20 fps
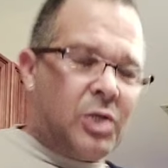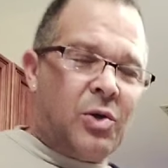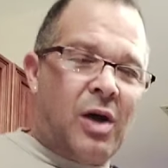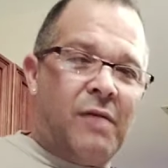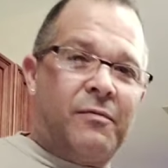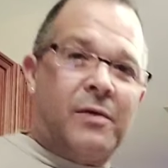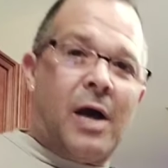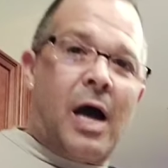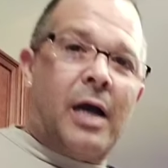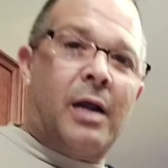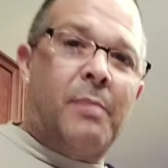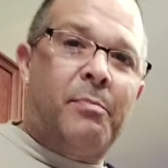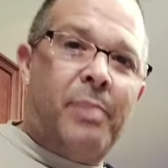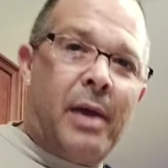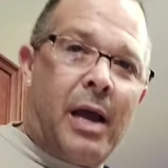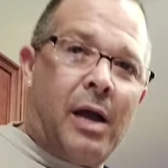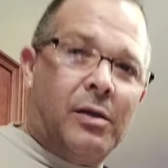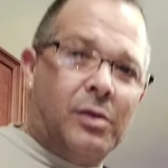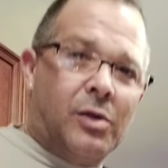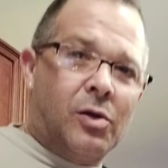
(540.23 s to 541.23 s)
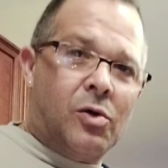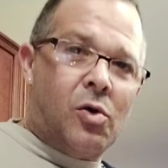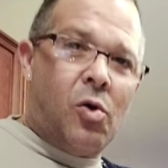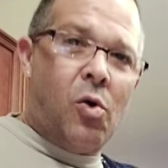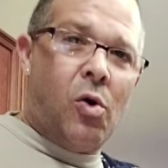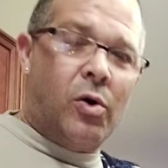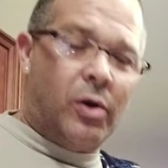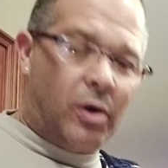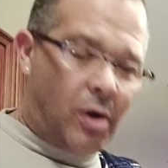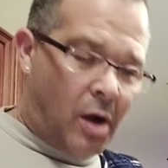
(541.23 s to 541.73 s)
I've got a pound and a
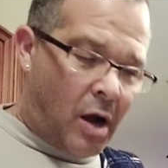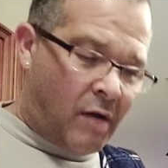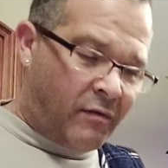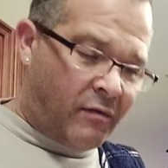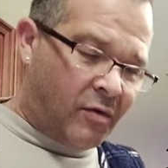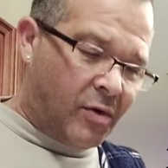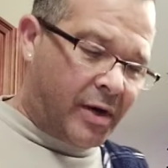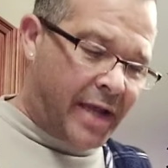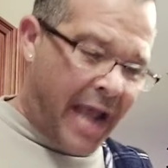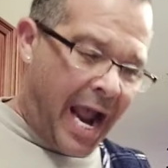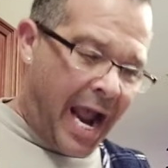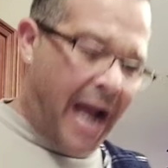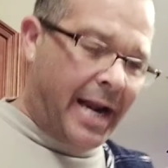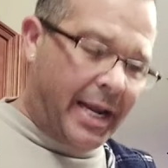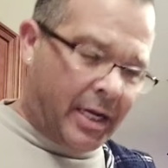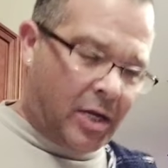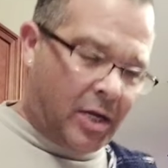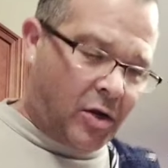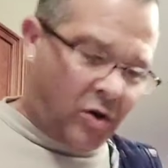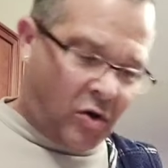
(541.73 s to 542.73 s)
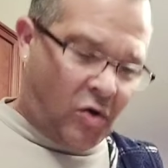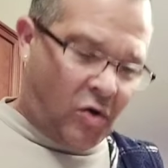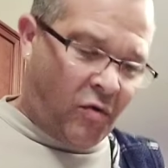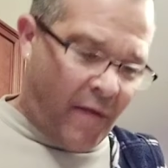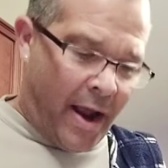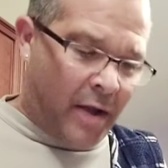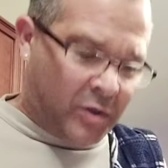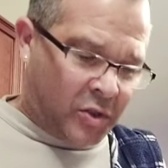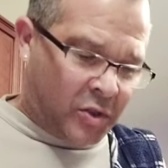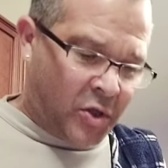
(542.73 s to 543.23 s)
quarter of organic
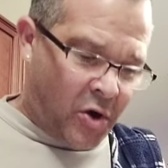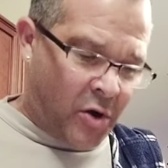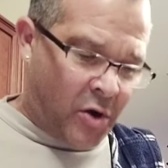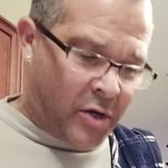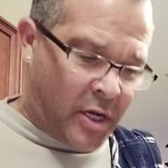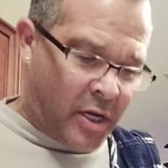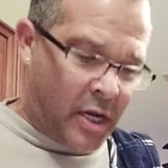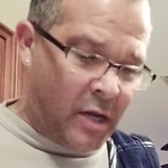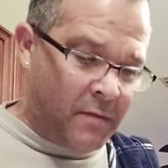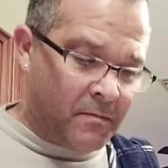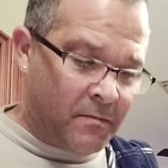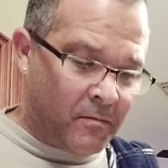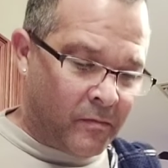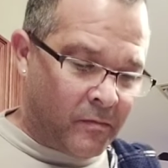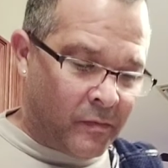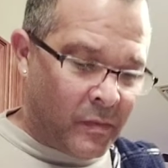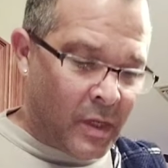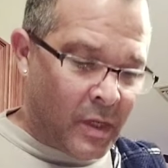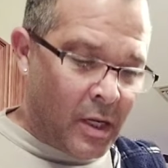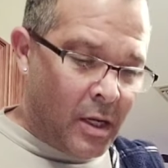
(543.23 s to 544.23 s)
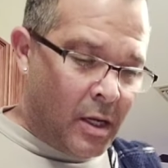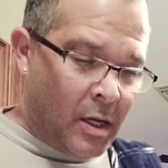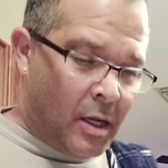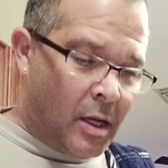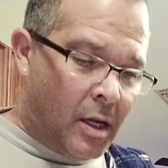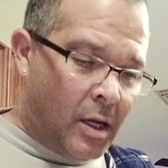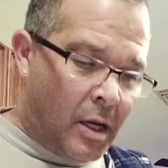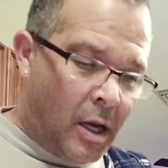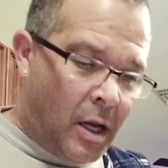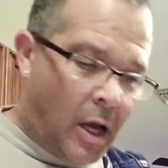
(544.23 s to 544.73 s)
ground turkey.
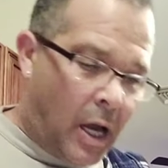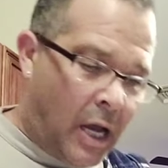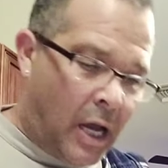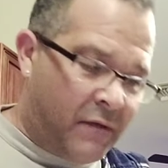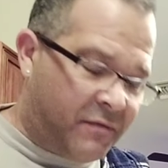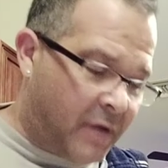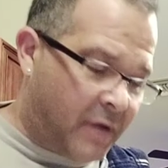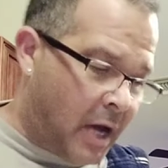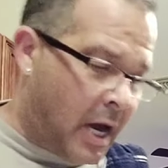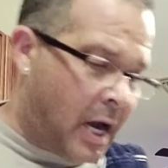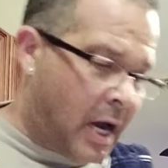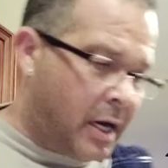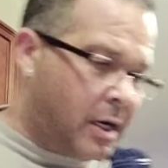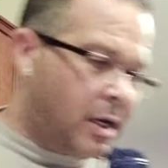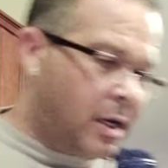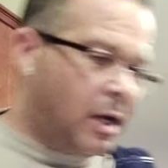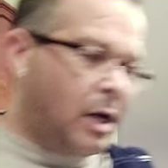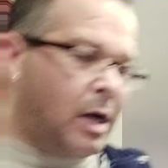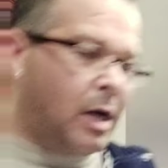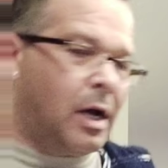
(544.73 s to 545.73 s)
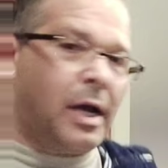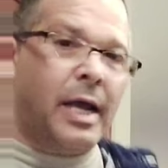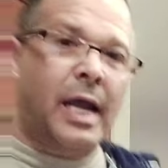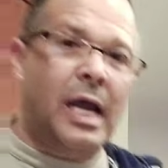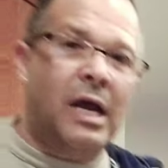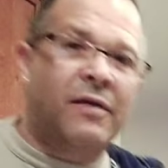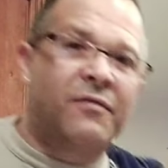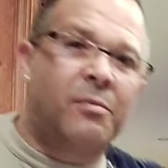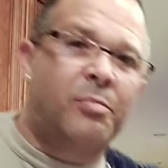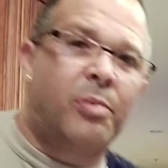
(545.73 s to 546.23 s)
I've got
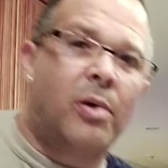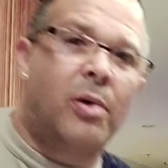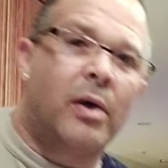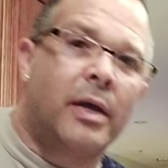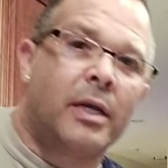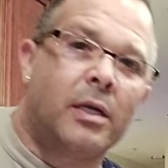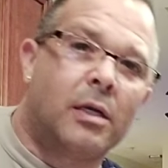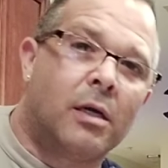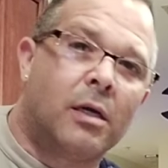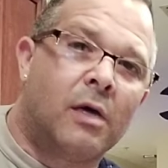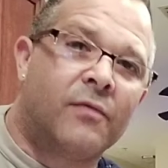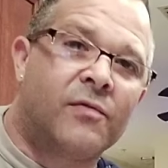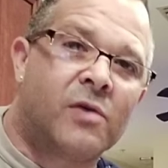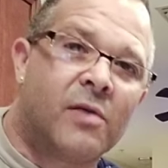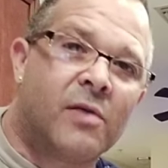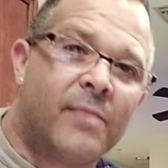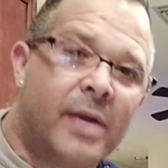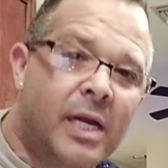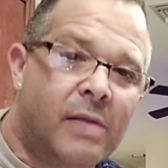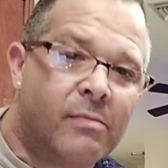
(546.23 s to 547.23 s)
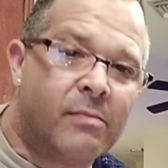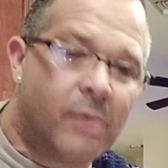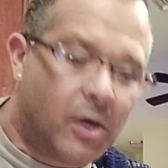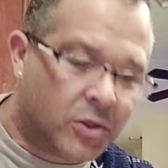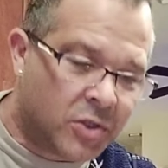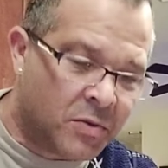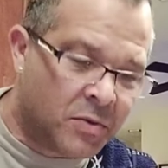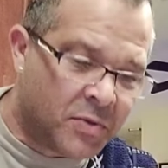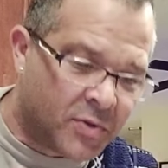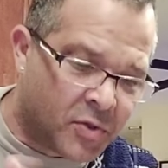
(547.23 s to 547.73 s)
half a pint of cremini
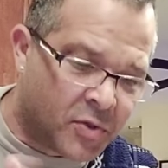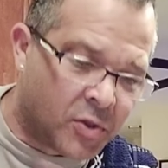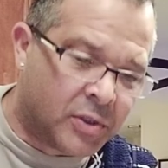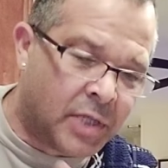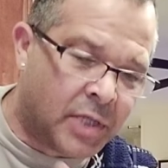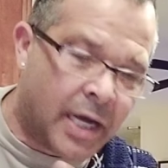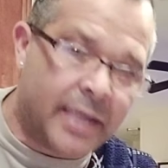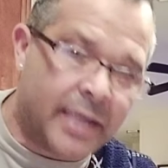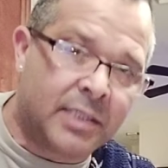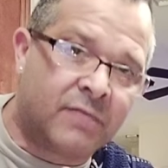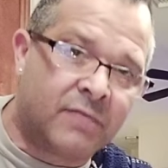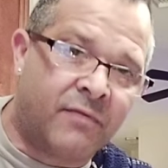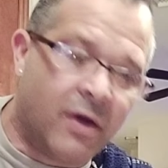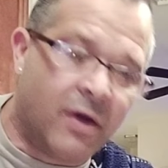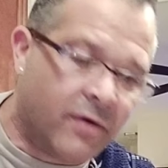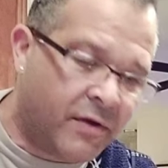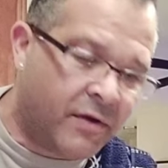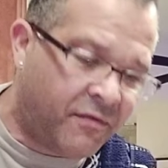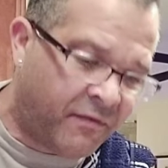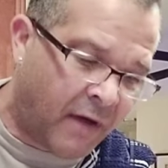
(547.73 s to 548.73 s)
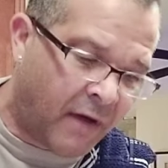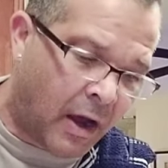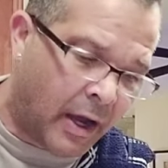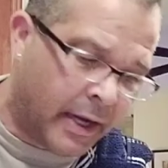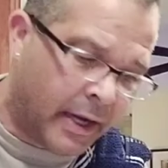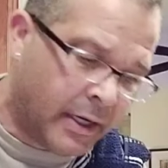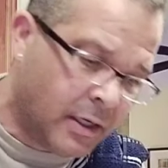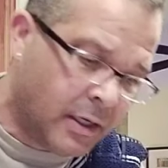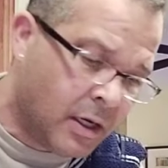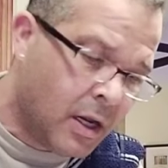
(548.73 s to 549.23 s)
mushrooms, which are diced very
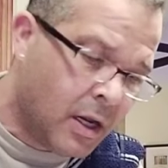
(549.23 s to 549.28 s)
fine.